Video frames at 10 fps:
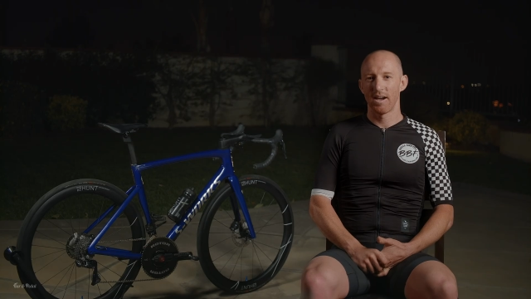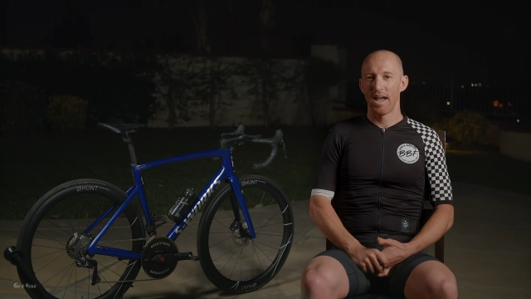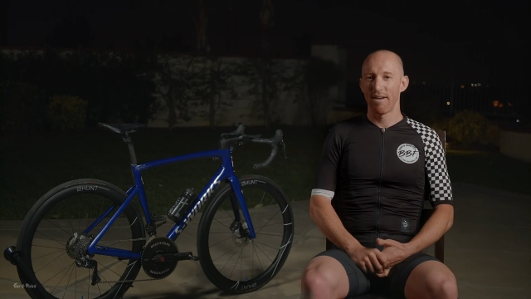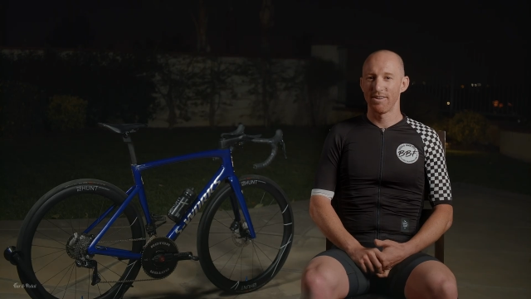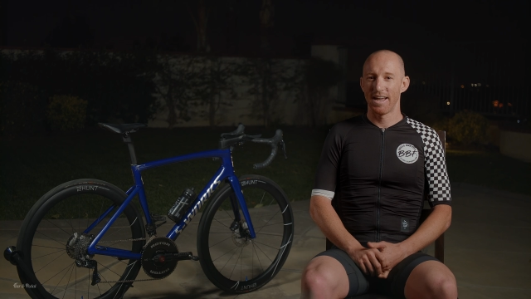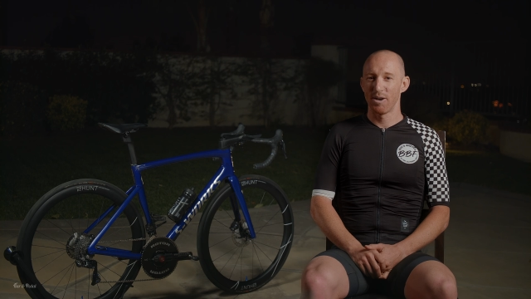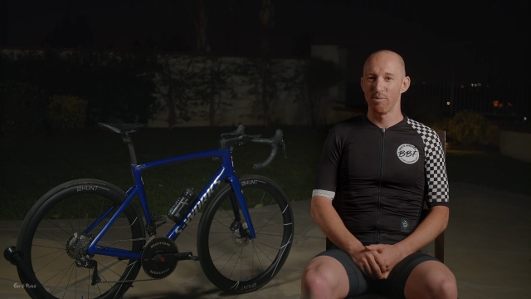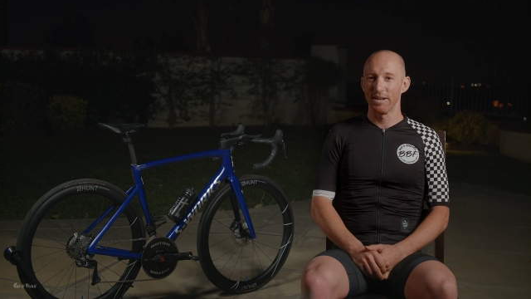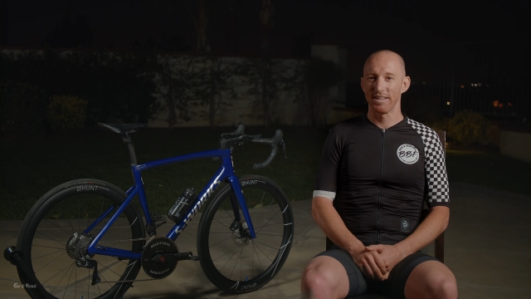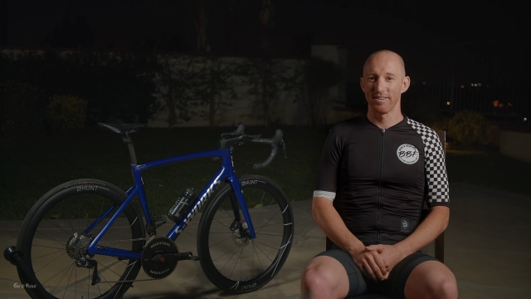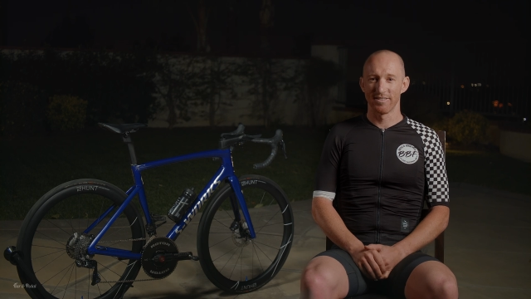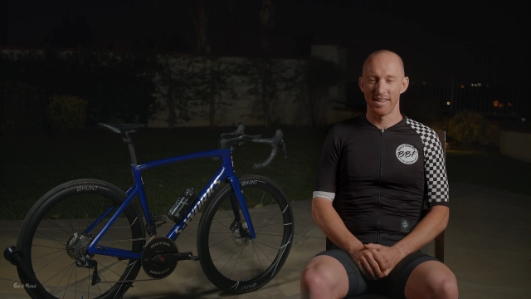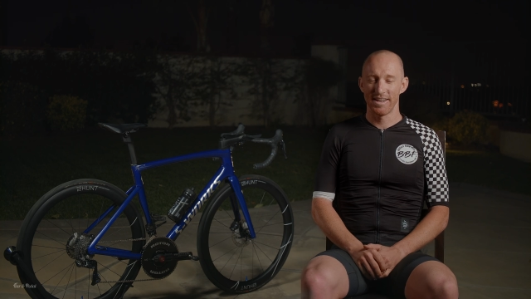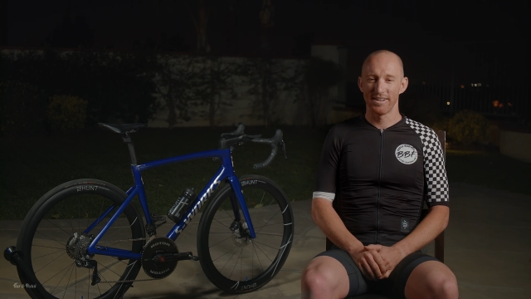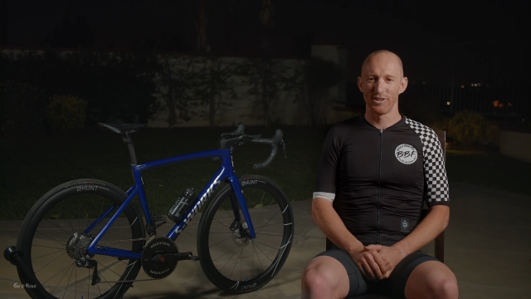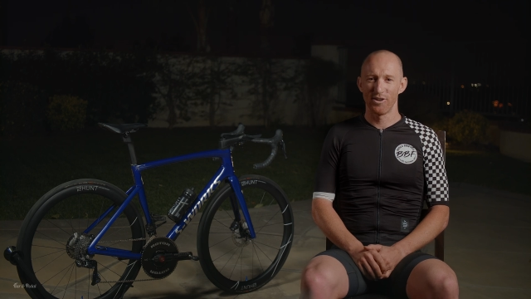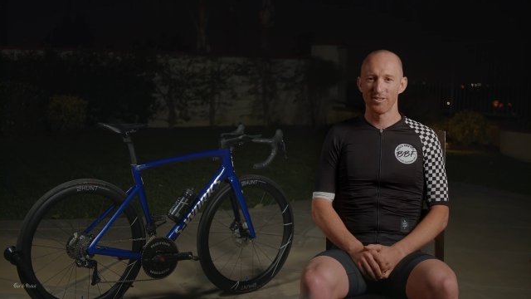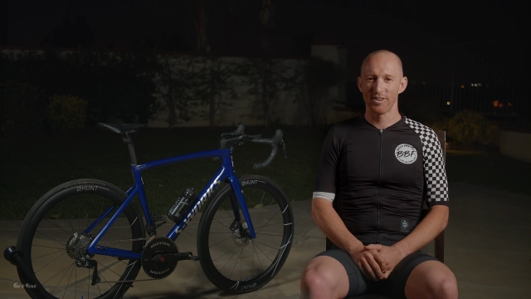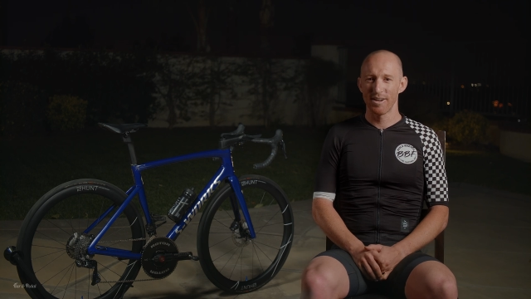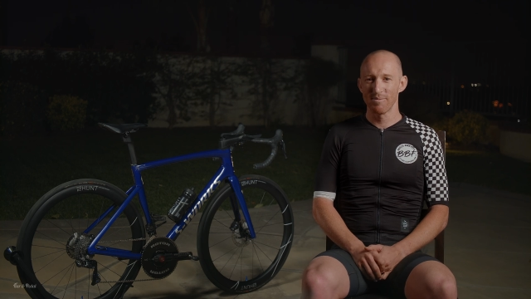I haven't had a bike this light in a
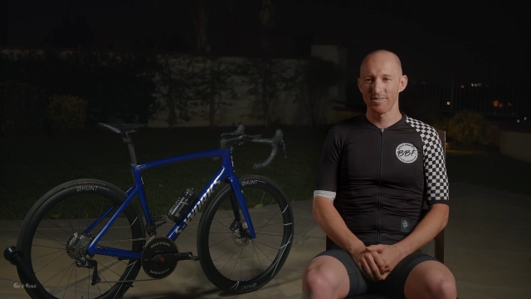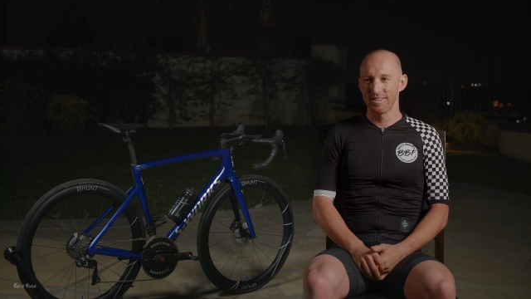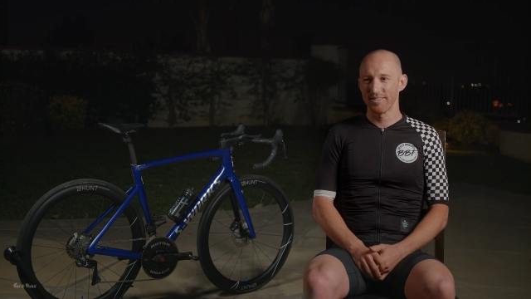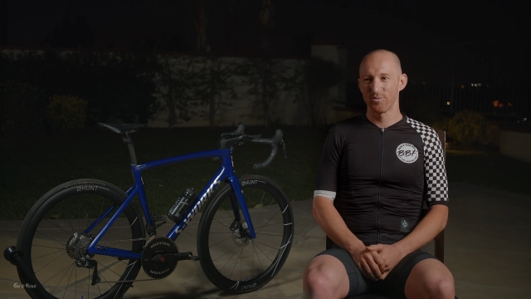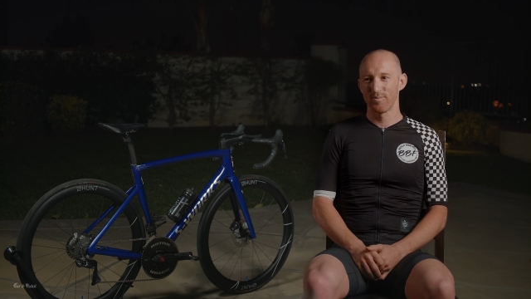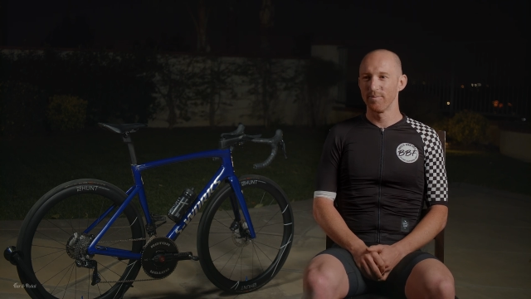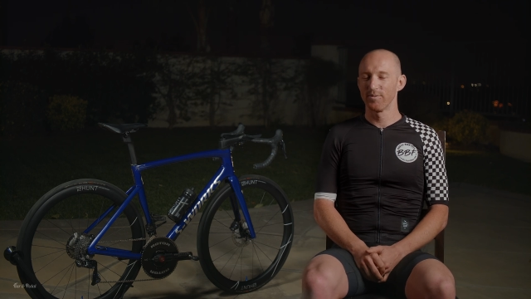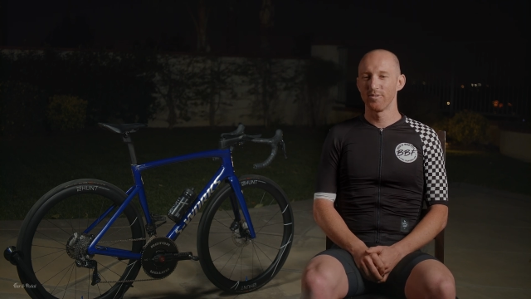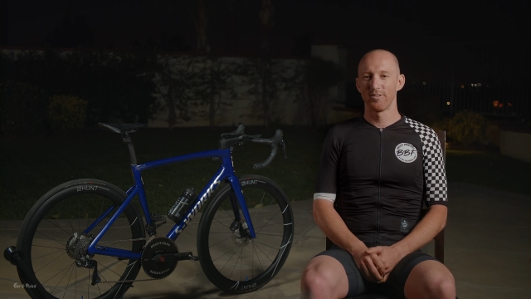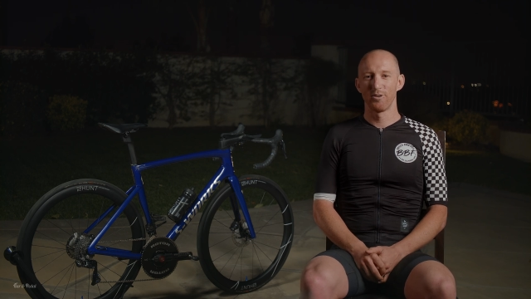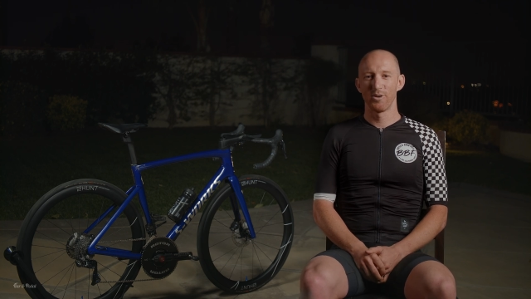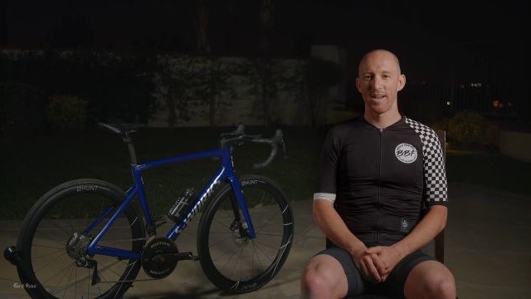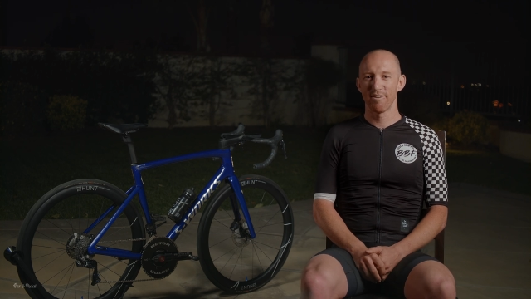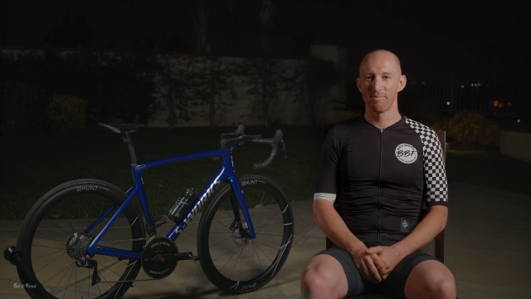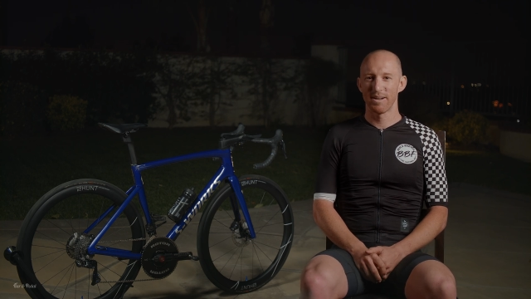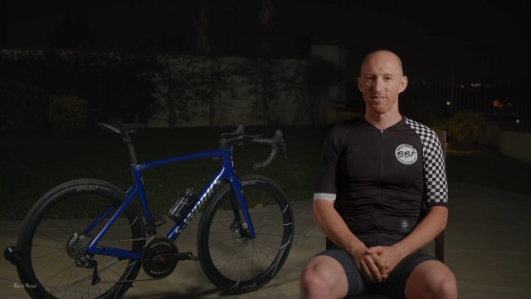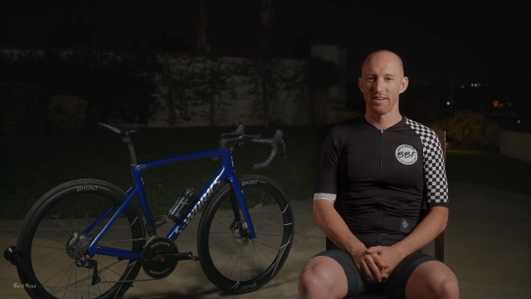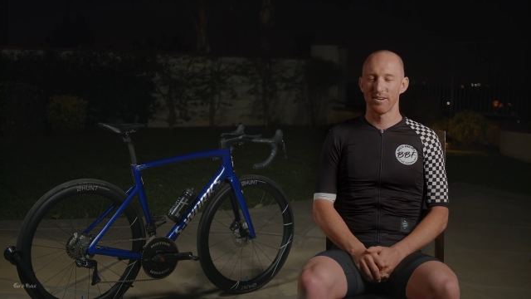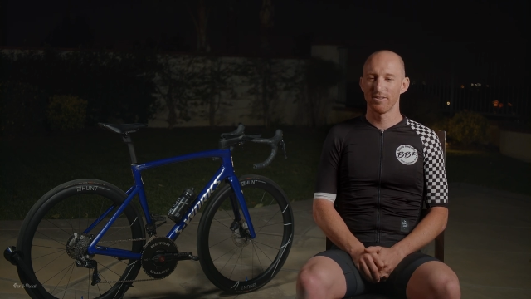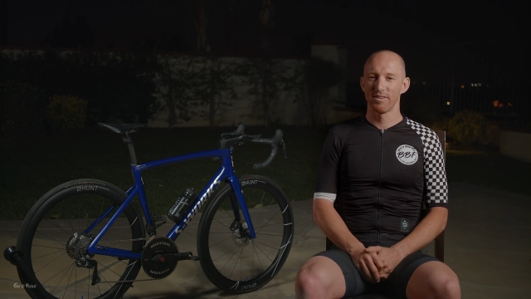long time. This thing is 2.5 pounds
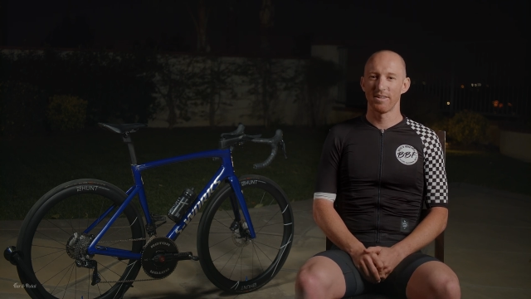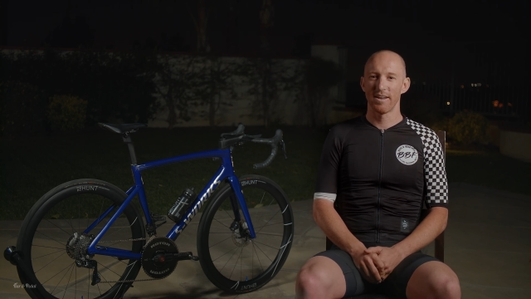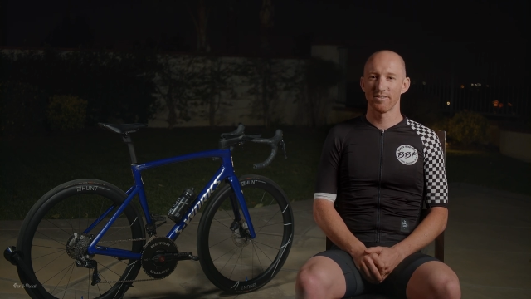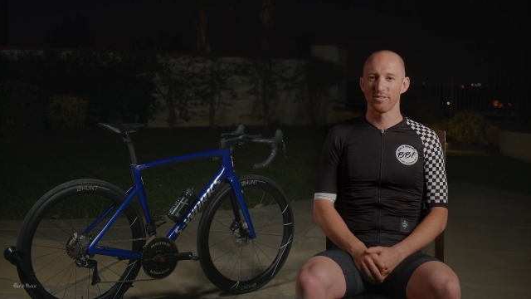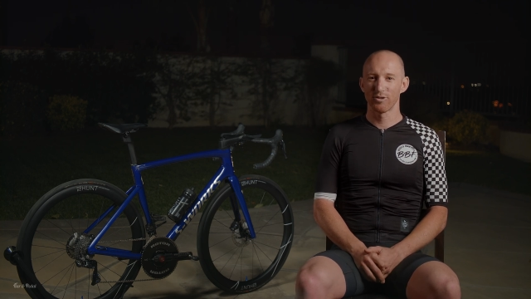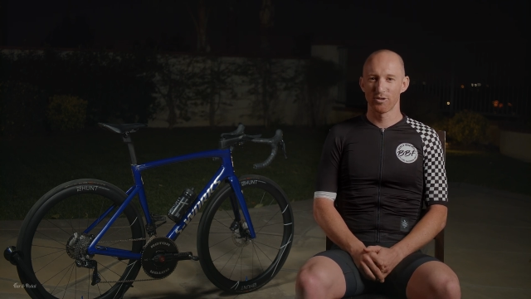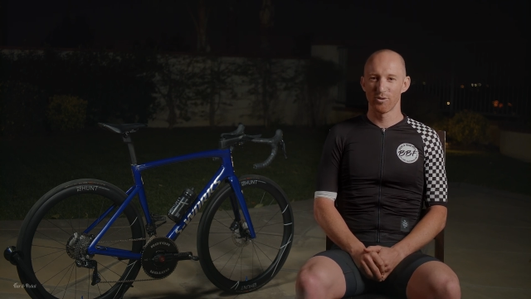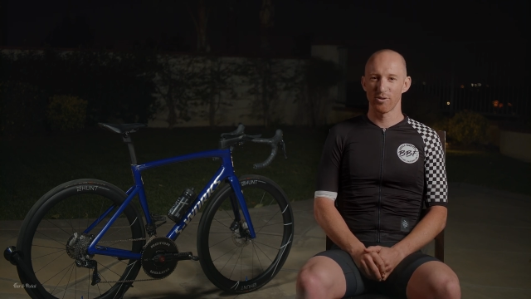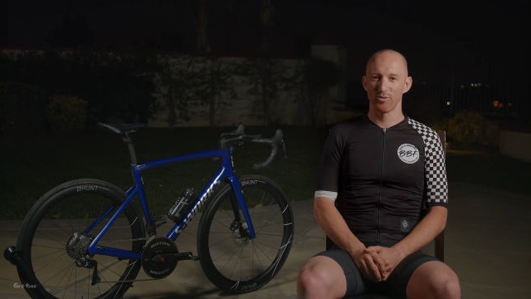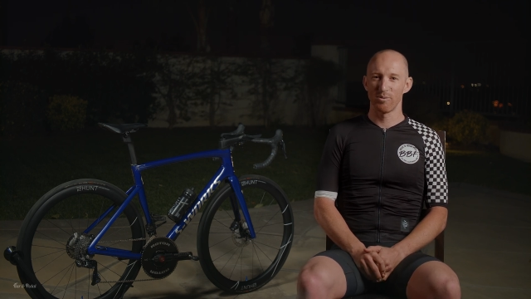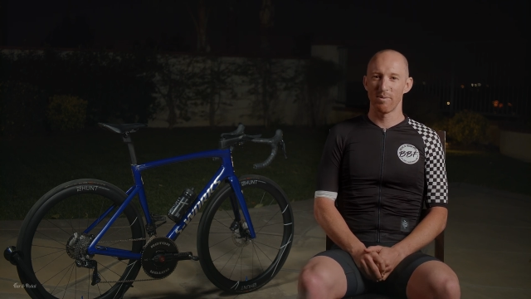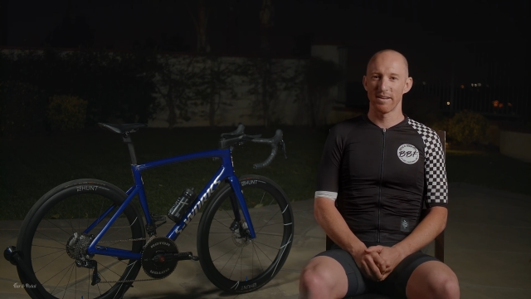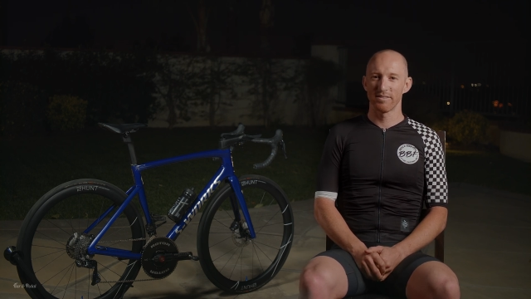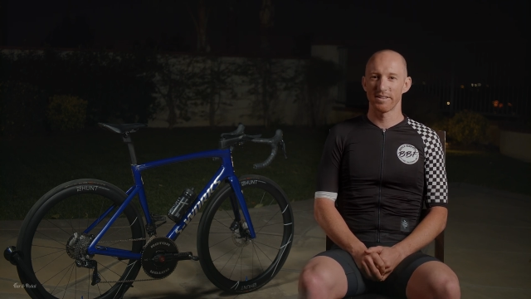lighter than the last 2 or 3 bikes